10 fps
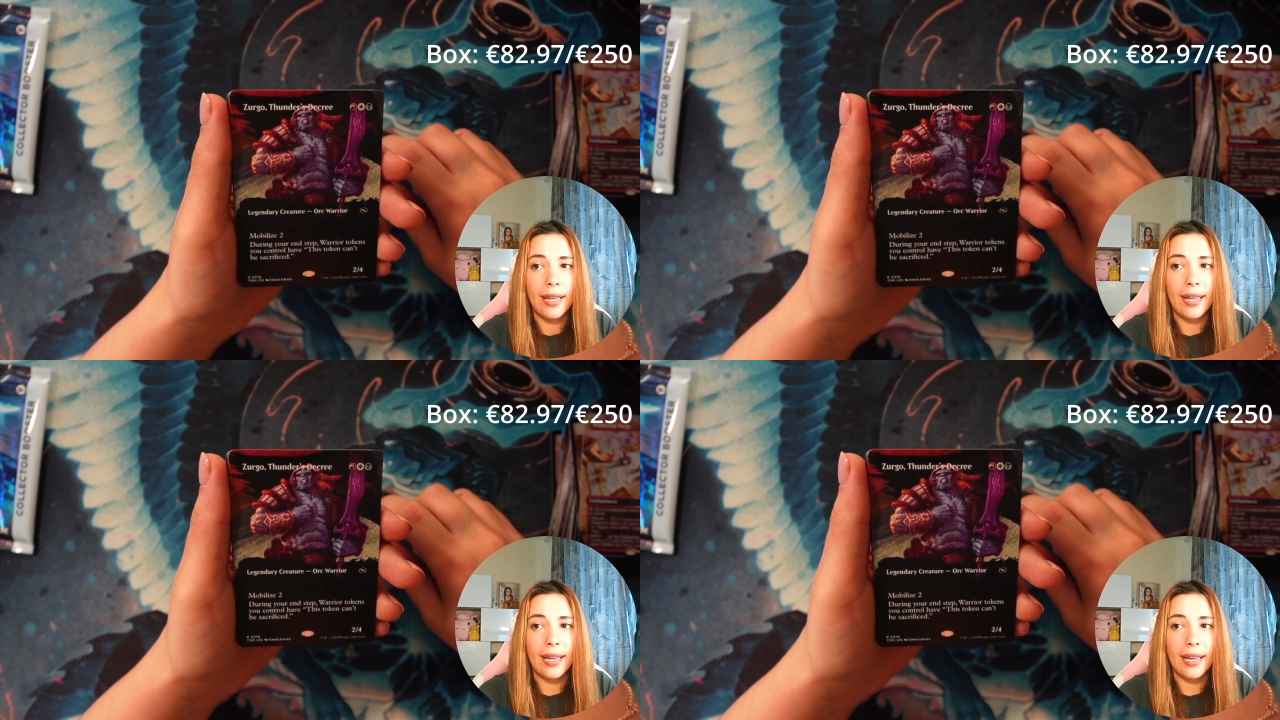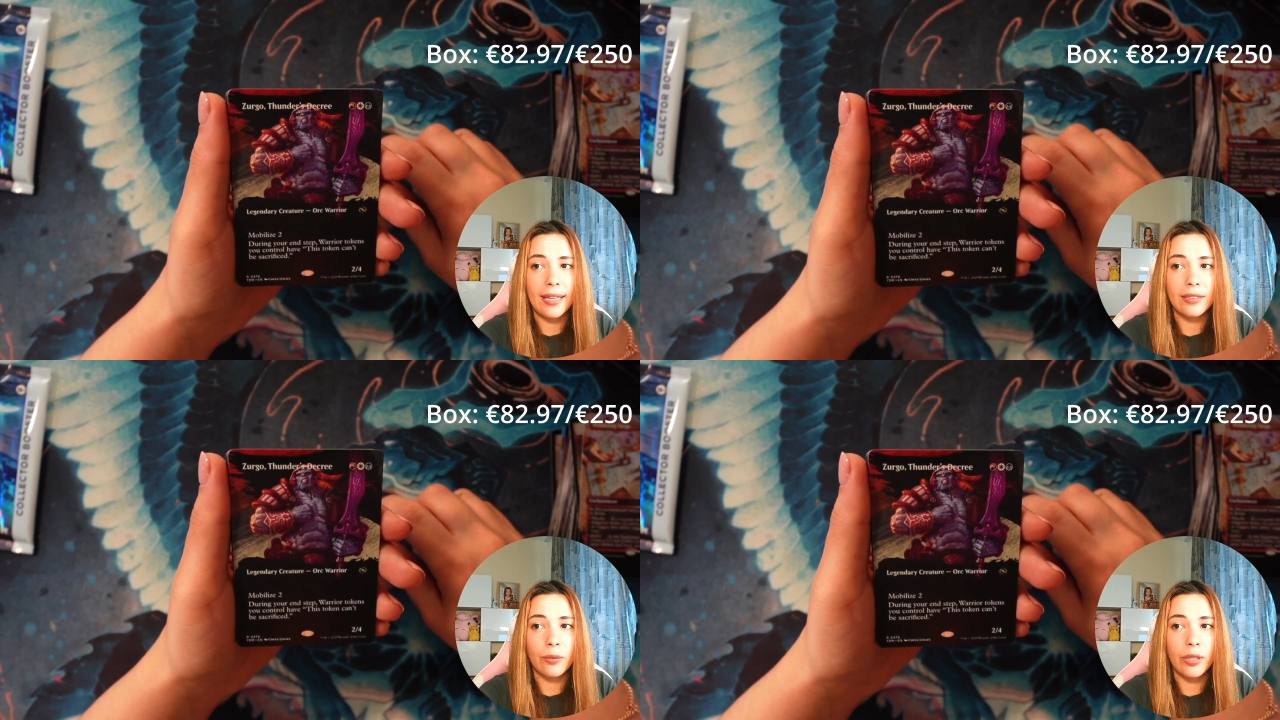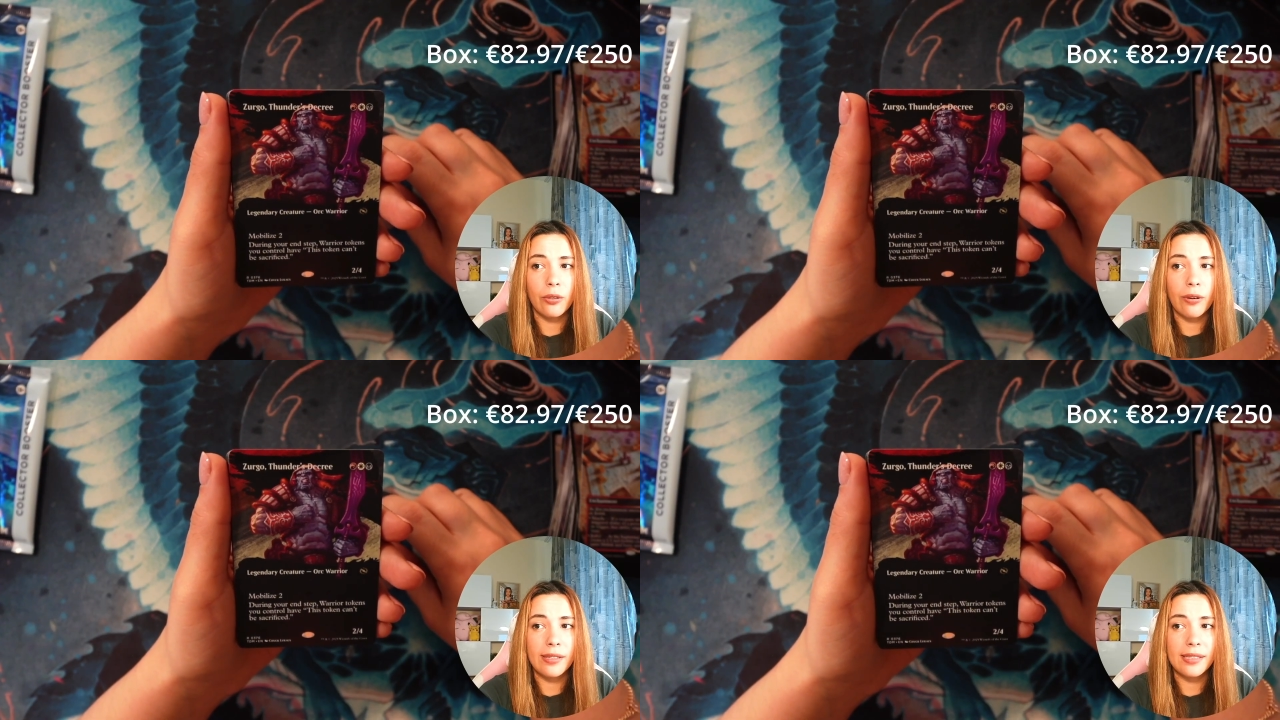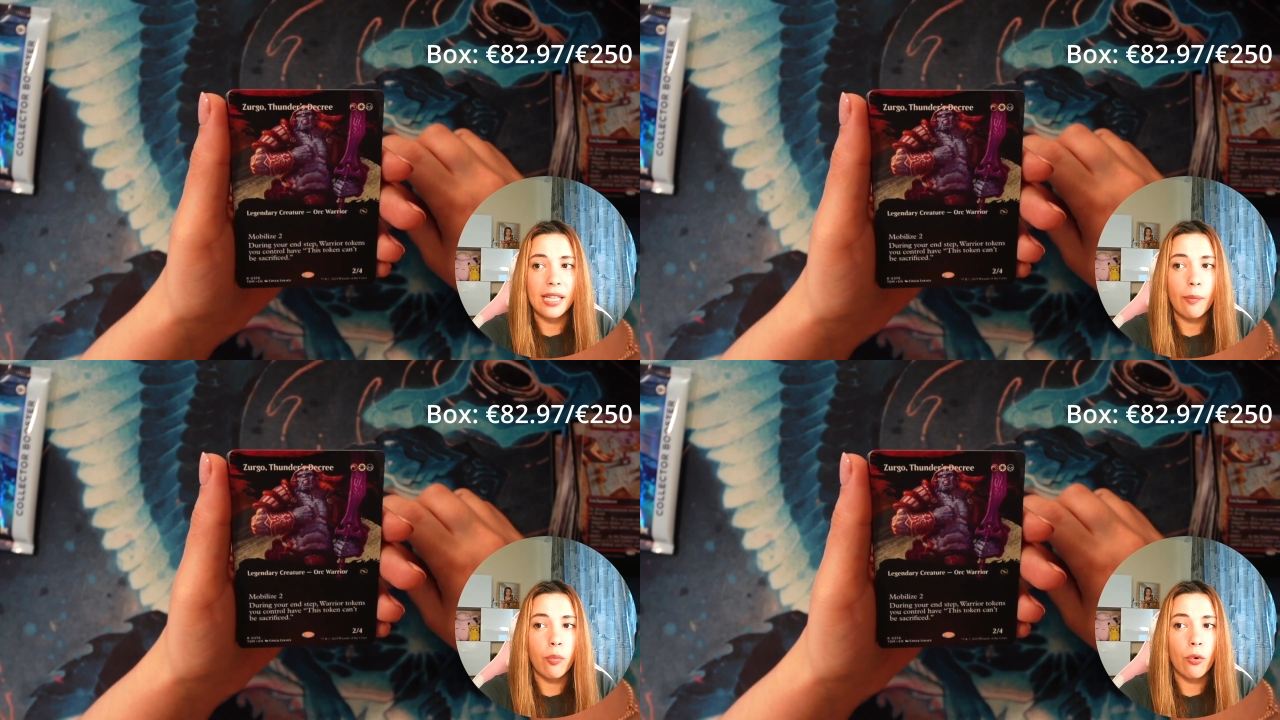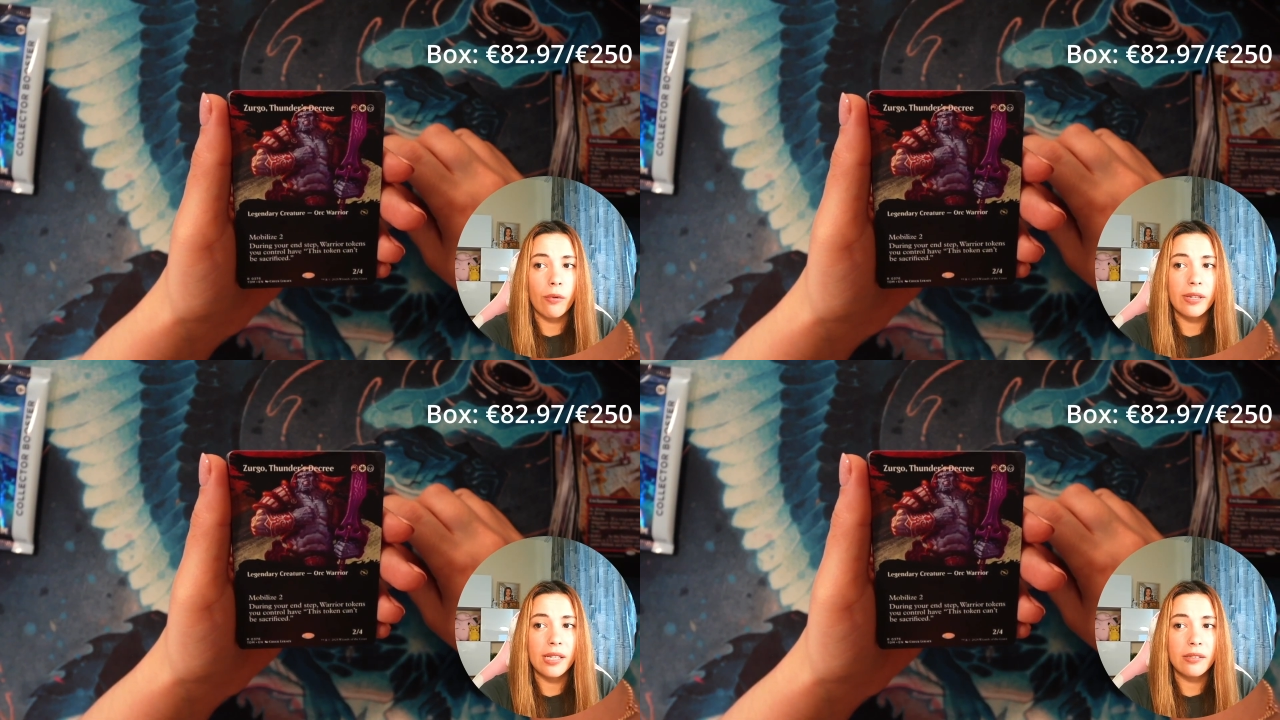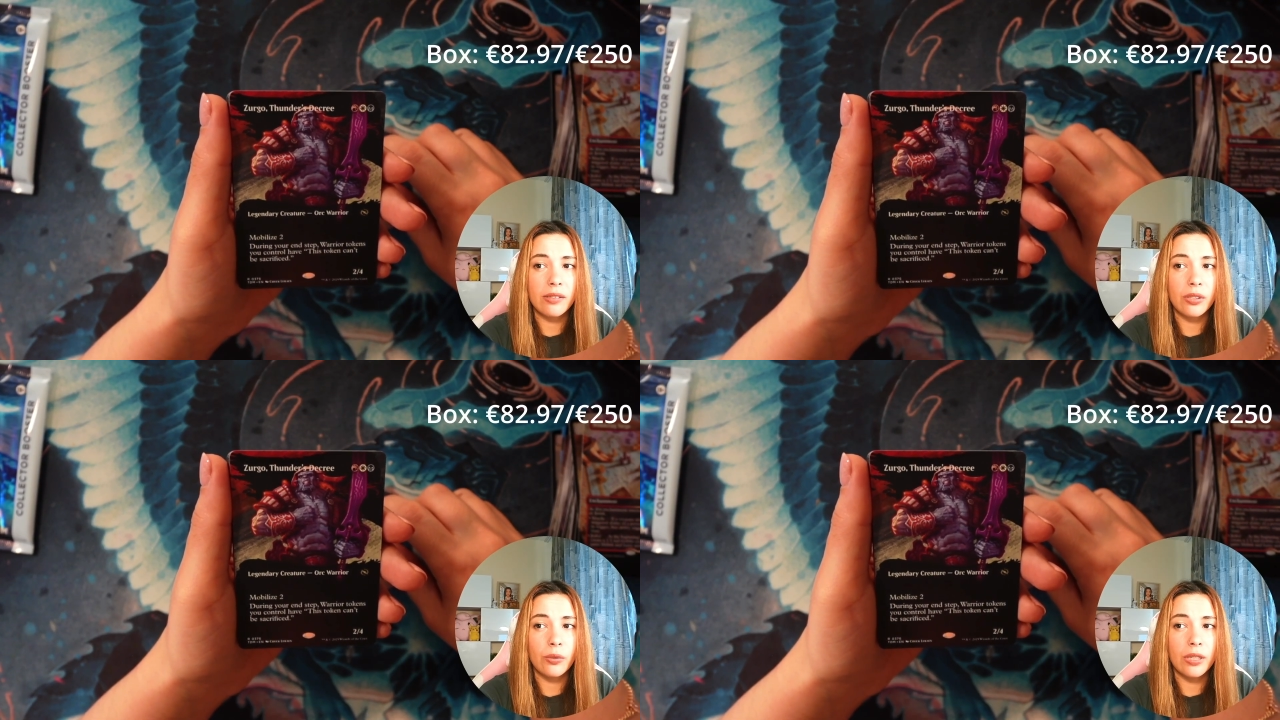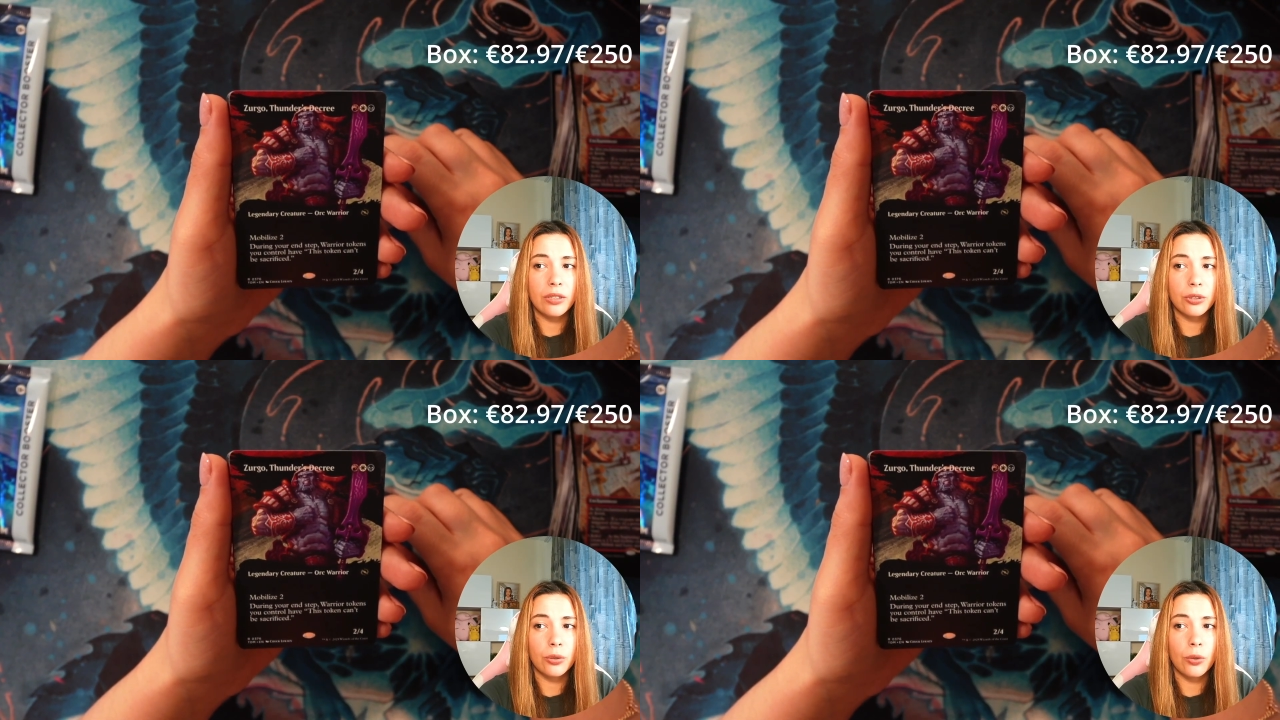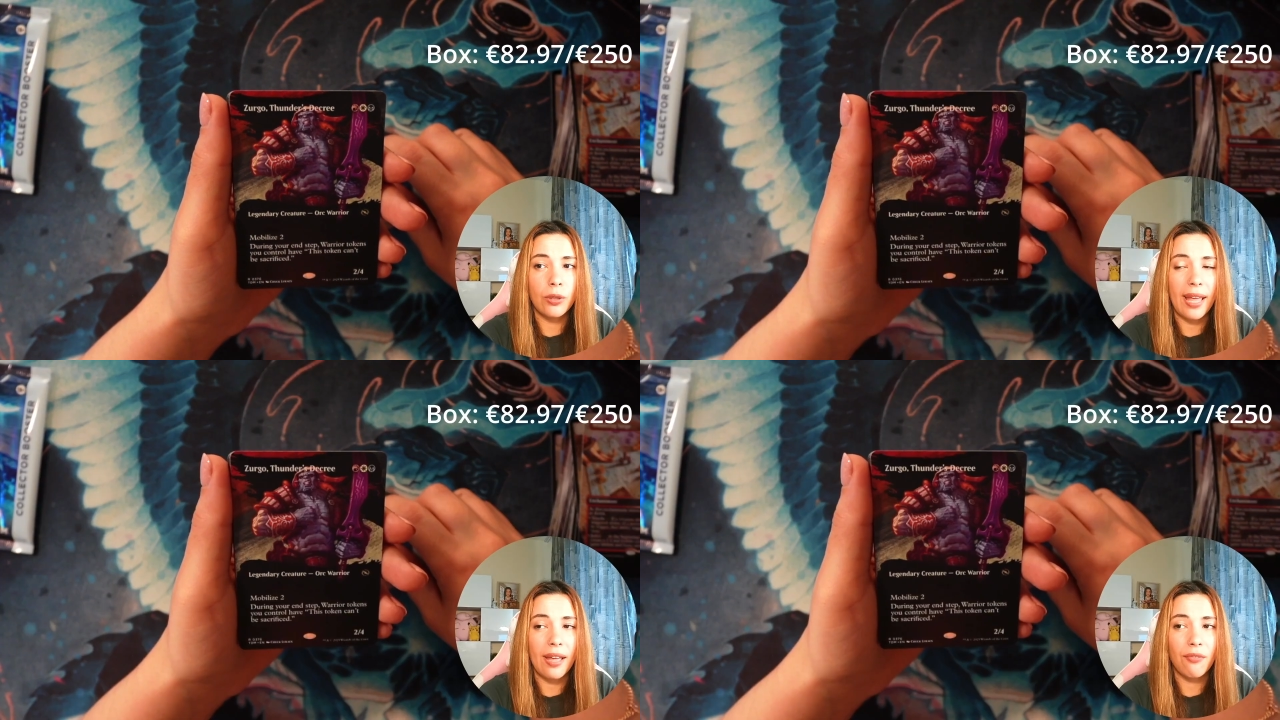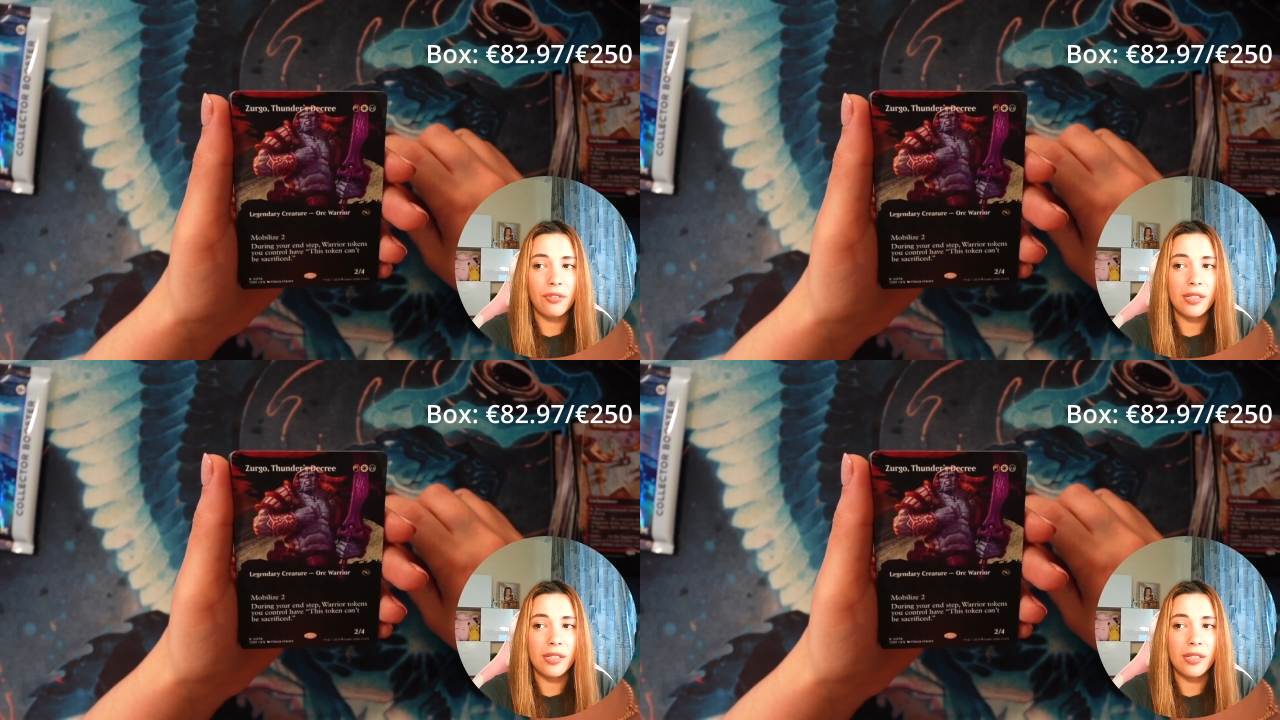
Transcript: And during your end step, warriors you control F,